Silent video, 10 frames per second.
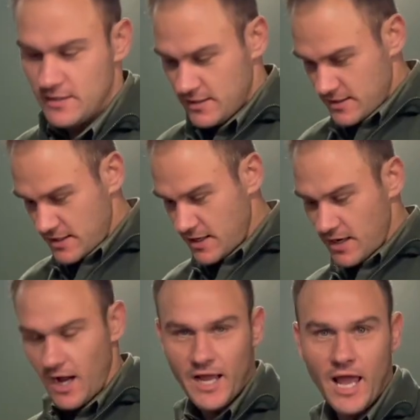
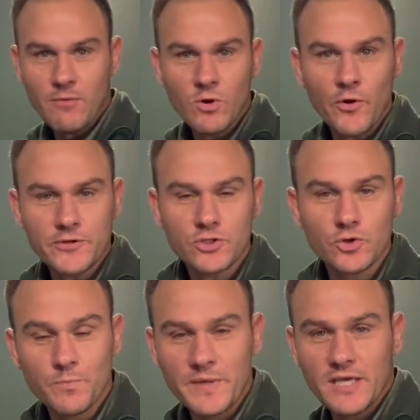I am going to
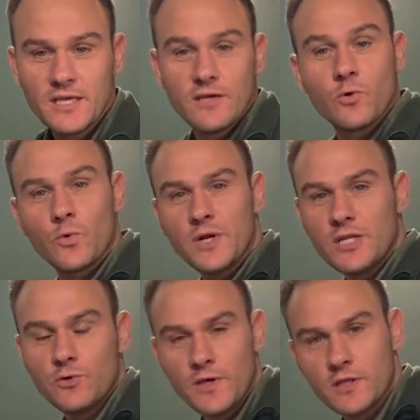be
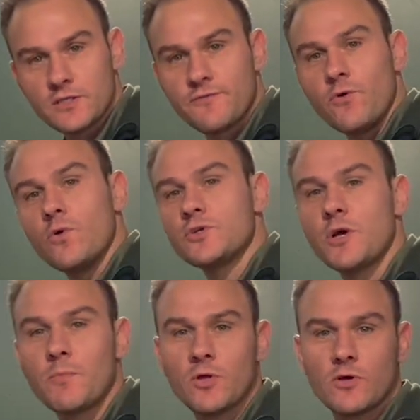redoing this floor, so
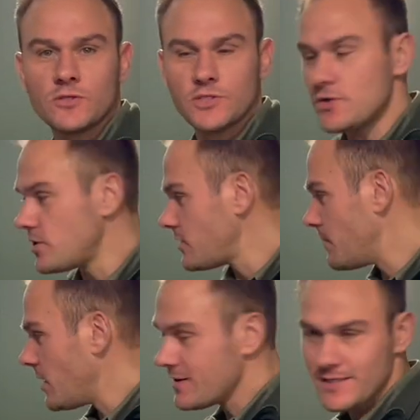I'm not concerned
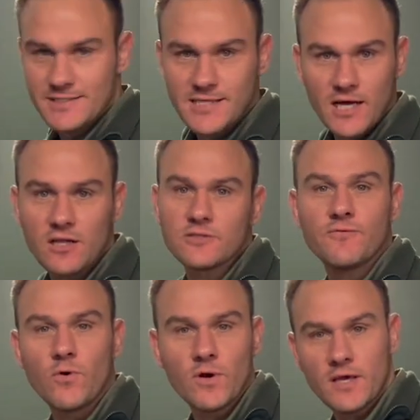about these tiles
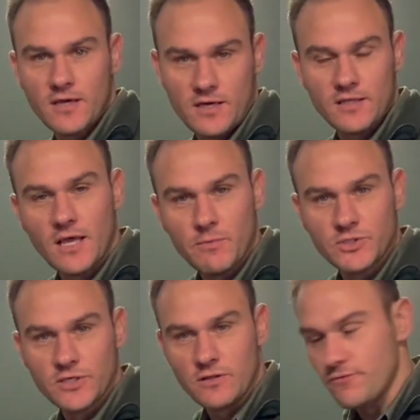falling and
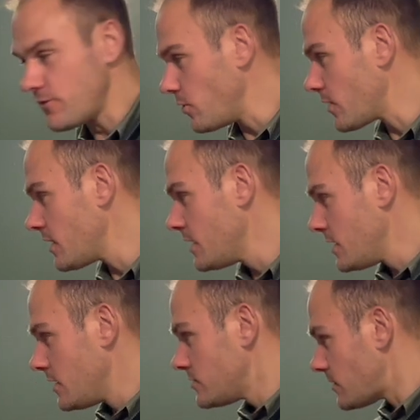damaging the floor.
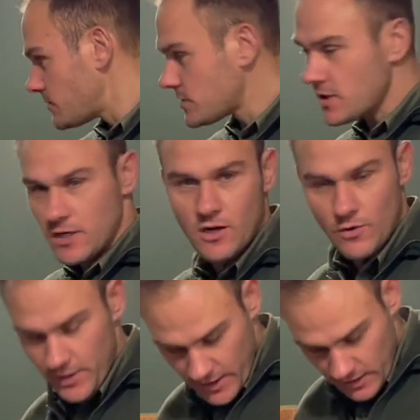So I'm just going to go
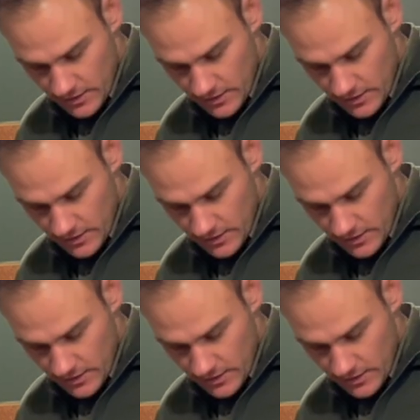ahead,